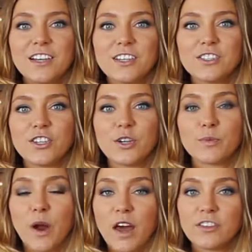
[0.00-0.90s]
So your
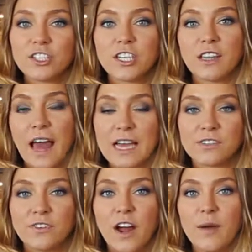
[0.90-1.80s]
broth should
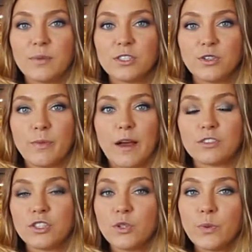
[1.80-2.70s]
last for up into
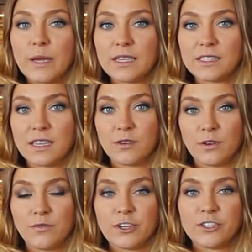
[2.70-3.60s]
about 2 weeks in the
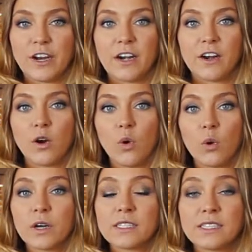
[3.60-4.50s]
refrigerator
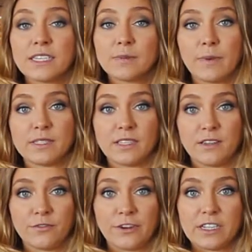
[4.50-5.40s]
or 6 months in
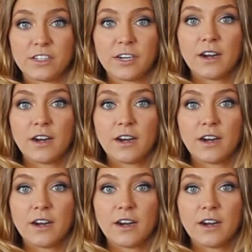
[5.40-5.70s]
the freezer.